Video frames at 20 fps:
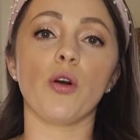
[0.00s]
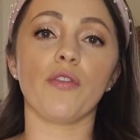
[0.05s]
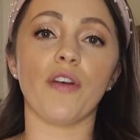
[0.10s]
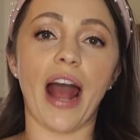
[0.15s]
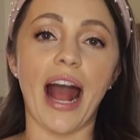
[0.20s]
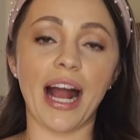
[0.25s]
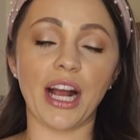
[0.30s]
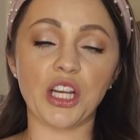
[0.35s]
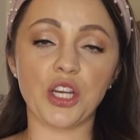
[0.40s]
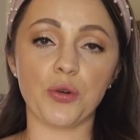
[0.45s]
of
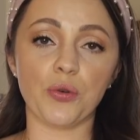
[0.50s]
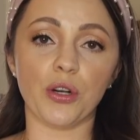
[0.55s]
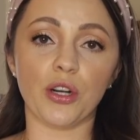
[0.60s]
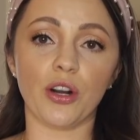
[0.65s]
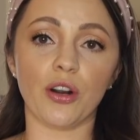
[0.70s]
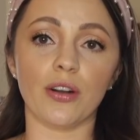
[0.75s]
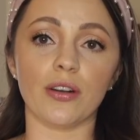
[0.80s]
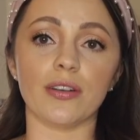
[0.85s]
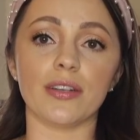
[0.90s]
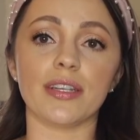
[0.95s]
actual
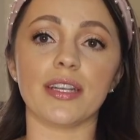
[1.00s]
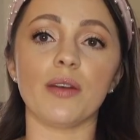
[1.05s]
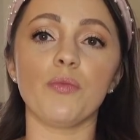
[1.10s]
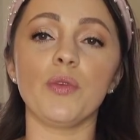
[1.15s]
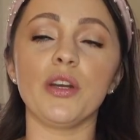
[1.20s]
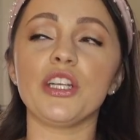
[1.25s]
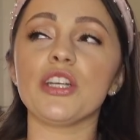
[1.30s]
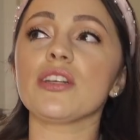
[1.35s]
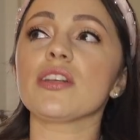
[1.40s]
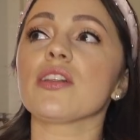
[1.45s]
curtains. And
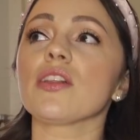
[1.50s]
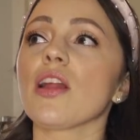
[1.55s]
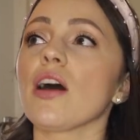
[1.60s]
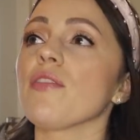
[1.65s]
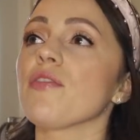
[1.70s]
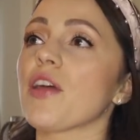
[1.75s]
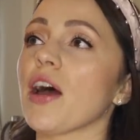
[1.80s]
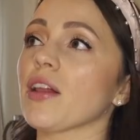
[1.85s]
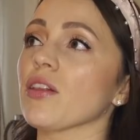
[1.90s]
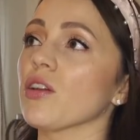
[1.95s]
we just
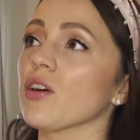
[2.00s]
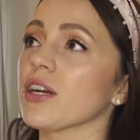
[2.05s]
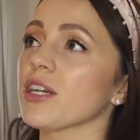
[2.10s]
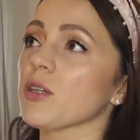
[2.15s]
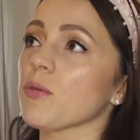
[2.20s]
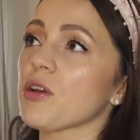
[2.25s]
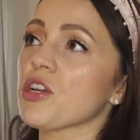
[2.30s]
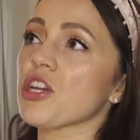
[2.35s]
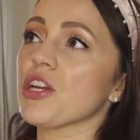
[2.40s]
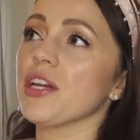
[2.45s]
love that look,
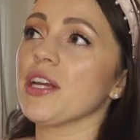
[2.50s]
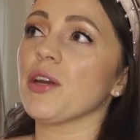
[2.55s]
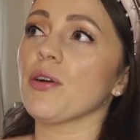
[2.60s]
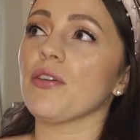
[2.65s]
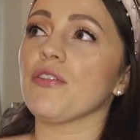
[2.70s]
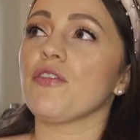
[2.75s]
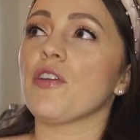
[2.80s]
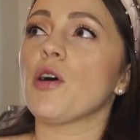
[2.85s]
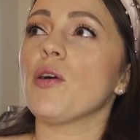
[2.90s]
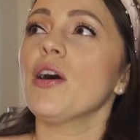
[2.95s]
especially in here.
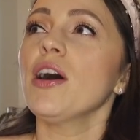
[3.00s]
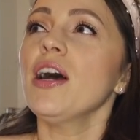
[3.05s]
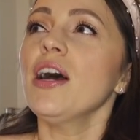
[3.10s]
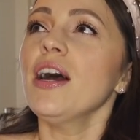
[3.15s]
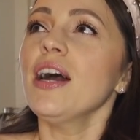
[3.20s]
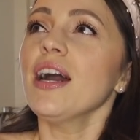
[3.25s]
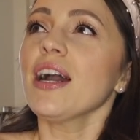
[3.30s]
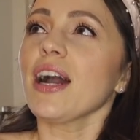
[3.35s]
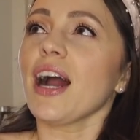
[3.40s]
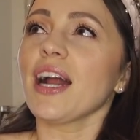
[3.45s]
It felt
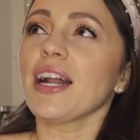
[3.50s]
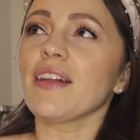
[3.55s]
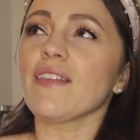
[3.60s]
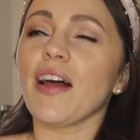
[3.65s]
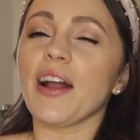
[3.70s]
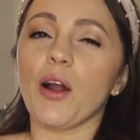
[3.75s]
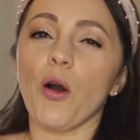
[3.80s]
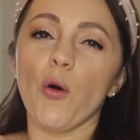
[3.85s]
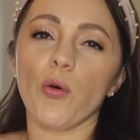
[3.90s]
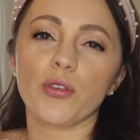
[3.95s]
kind of
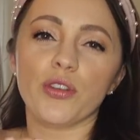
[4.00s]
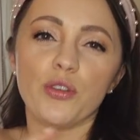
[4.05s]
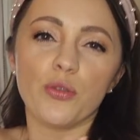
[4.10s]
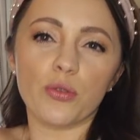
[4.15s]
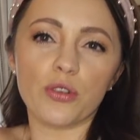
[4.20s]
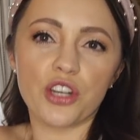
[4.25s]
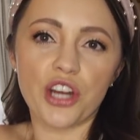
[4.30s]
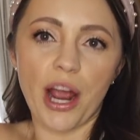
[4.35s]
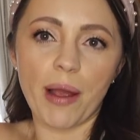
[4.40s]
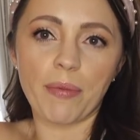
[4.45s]
like old
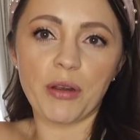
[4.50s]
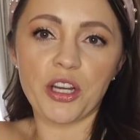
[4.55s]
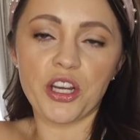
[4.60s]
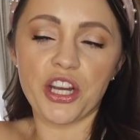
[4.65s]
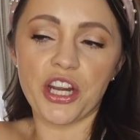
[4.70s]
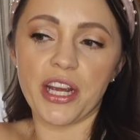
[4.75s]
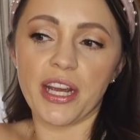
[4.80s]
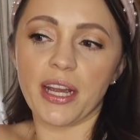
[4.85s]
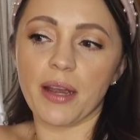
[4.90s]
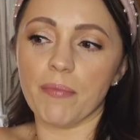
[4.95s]
school shabby
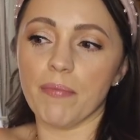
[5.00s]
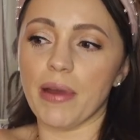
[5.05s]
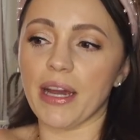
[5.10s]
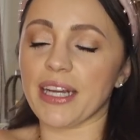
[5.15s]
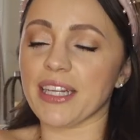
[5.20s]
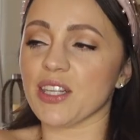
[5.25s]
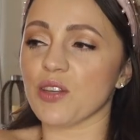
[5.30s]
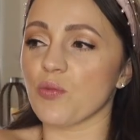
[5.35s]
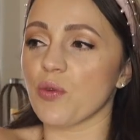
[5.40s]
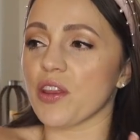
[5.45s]
chic
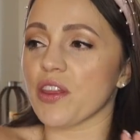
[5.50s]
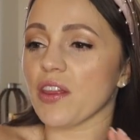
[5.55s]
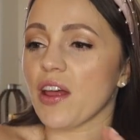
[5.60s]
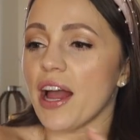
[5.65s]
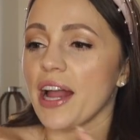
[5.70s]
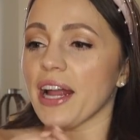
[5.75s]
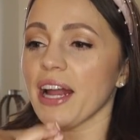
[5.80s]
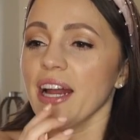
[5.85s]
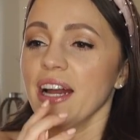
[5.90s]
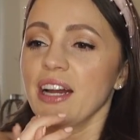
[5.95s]
mixed with
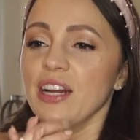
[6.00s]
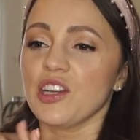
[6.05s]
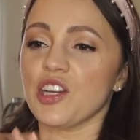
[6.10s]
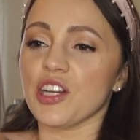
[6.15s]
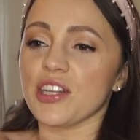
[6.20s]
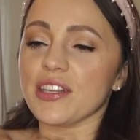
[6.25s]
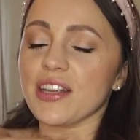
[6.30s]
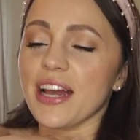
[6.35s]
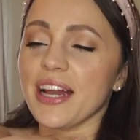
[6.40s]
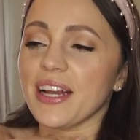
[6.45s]
like,
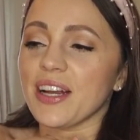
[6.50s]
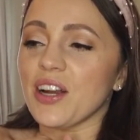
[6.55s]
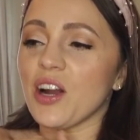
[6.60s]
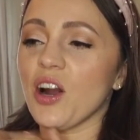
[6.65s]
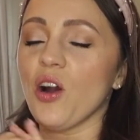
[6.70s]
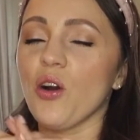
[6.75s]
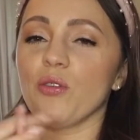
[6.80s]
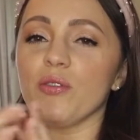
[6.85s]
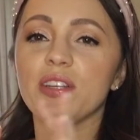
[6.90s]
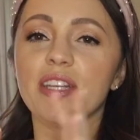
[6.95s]
just like
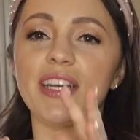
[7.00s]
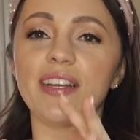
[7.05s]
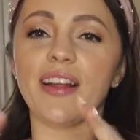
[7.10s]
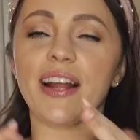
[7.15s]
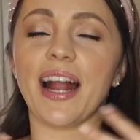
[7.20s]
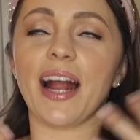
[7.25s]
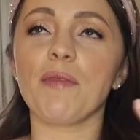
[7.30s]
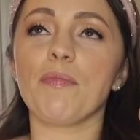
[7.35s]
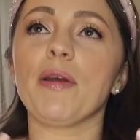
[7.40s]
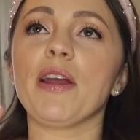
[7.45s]
cozy.
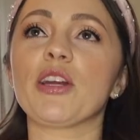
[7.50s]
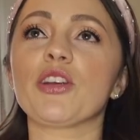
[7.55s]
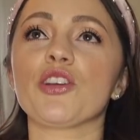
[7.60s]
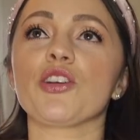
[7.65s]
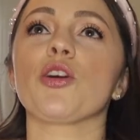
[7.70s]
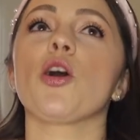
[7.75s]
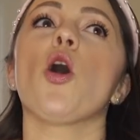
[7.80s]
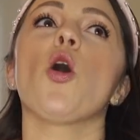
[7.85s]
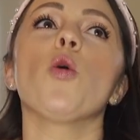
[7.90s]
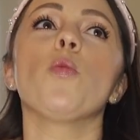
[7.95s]
Like I
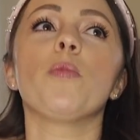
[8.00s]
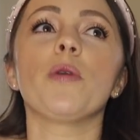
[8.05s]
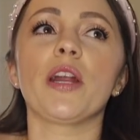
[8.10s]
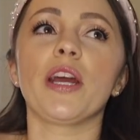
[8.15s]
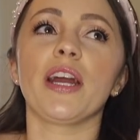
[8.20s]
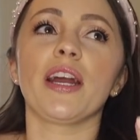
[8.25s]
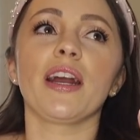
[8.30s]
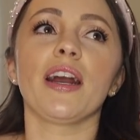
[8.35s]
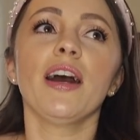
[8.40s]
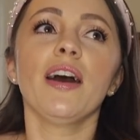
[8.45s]
picture
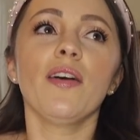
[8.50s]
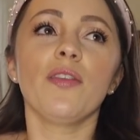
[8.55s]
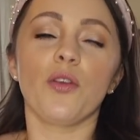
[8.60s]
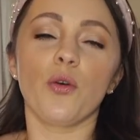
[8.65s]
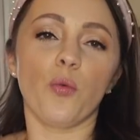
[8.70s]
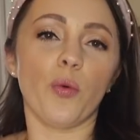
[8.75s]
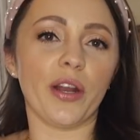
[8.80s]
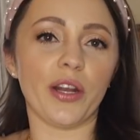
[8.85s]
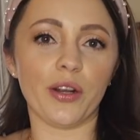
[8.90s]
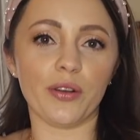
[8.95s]
opening the
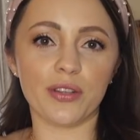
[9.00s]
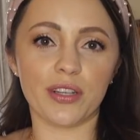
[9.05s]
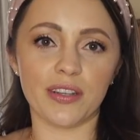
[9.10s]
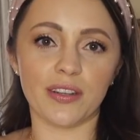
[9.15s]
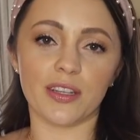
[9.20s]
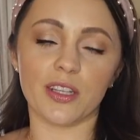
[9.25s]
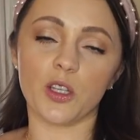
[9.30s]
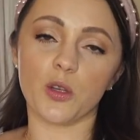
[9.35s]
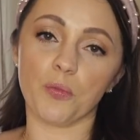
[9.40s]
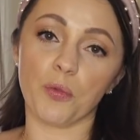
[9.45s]
windows in
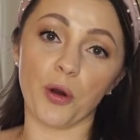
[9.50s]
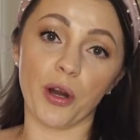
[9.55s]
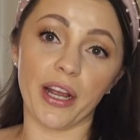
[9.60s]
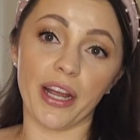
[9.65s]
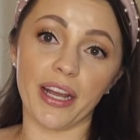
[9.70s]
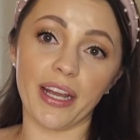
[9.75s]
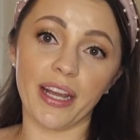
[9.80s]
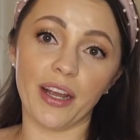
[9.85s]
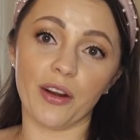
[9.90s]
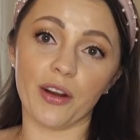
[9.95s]
the
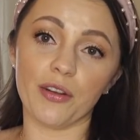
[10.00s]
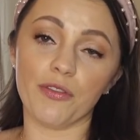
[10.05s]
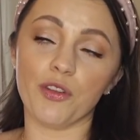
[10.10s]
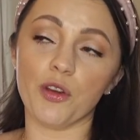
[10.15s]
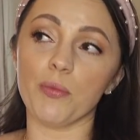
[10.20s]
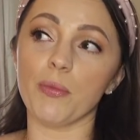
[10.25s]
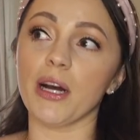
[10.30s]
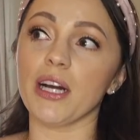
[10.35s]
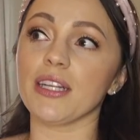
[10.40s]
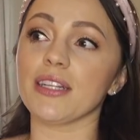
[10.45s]
spring here in a
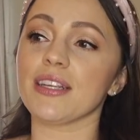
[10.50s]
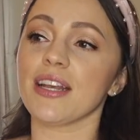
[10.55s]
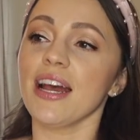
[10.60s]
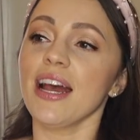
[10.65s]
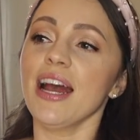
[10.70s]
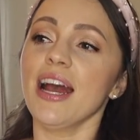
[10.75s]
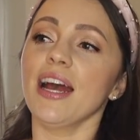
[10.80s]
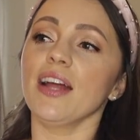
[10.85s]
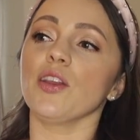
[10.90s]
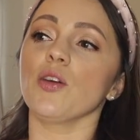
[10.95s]
few months
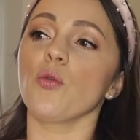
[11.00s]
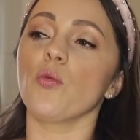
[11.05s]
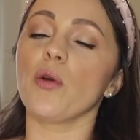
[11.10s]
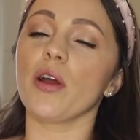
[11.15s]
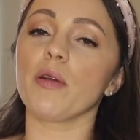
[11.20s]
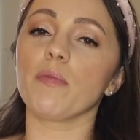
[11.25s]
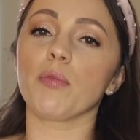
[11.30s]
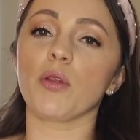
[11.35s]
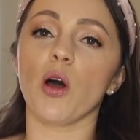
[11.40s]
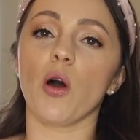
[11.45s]
and the
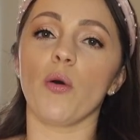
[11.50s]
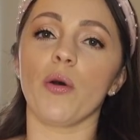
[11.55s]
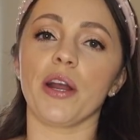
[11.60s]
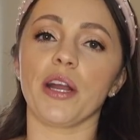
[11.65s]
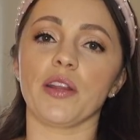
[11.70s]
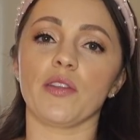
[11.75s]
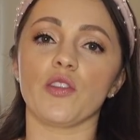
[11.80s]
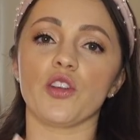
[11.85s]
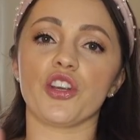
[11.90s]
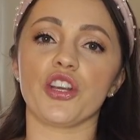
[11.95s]
wind blowing
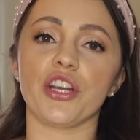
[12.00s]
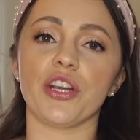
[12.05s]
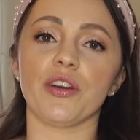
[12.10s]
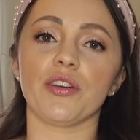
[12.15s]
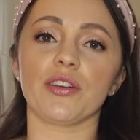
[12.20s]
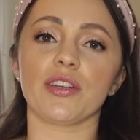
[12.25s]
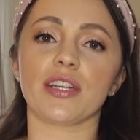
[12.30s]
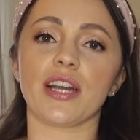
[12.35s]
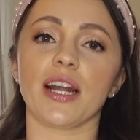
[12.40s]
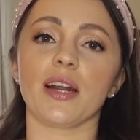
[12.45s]
and the
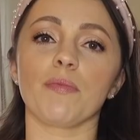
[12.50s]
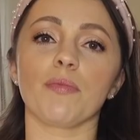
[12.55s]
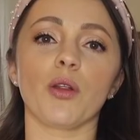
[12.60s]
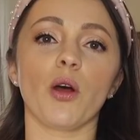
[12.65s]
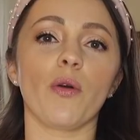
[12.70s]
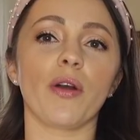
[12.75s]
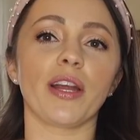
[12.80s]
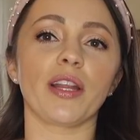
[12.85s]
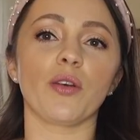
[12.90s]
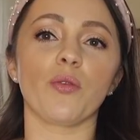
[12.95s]
shears kind of
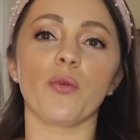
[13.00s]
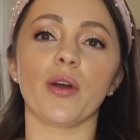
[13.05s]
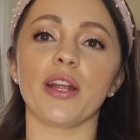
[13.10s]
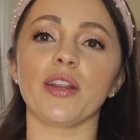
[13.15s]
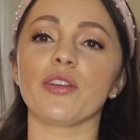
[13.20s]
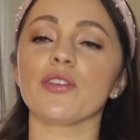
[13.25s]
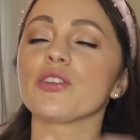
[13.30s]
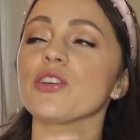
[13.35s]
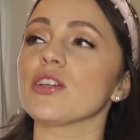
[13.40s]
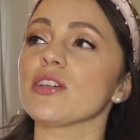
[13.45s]
blowing in the
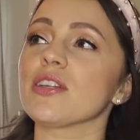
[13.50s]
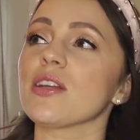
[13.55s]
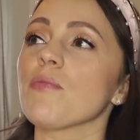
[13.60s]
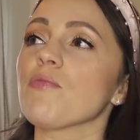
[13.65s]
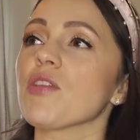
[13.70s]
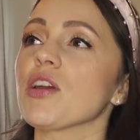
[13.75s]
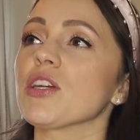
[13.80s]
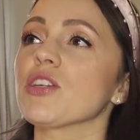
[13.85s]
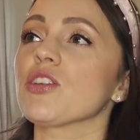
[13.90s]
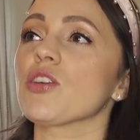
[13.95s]
wind. There's just
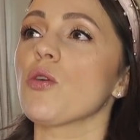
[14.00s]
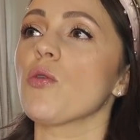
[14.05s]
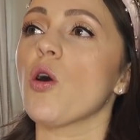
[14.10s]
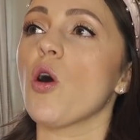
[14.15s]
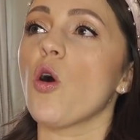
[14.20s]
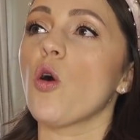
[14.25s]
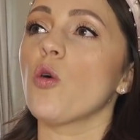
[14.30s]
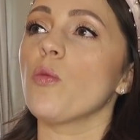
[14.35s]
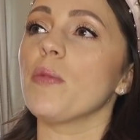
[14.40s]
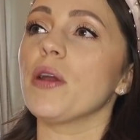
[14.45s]
something so
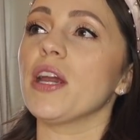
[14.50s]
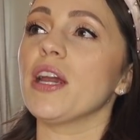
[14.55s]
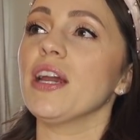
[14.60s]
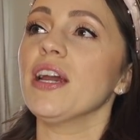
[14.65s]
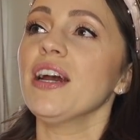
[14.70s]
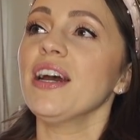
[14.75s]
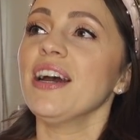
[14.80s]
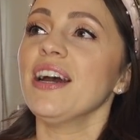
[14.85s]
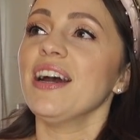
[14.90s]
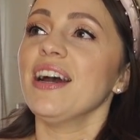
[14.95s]
homey